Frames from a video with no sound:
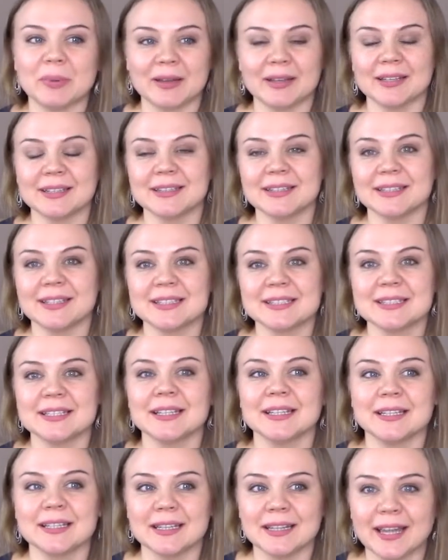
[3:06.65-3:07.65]
but it's
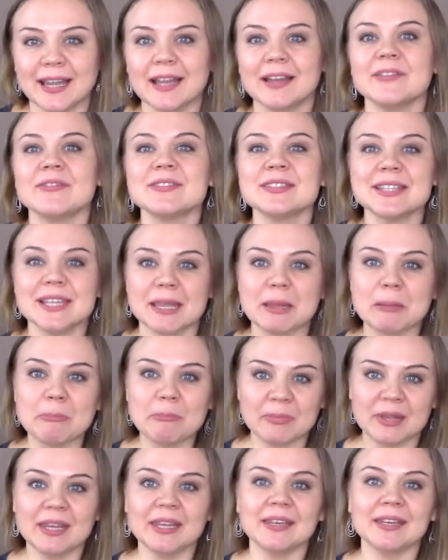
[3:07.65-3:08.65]
gonna have
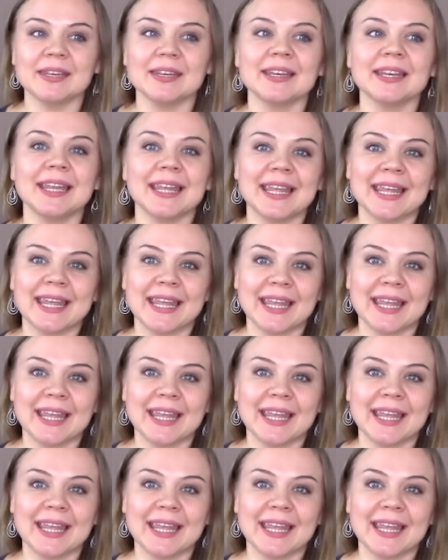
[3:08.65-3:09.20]
same meaning.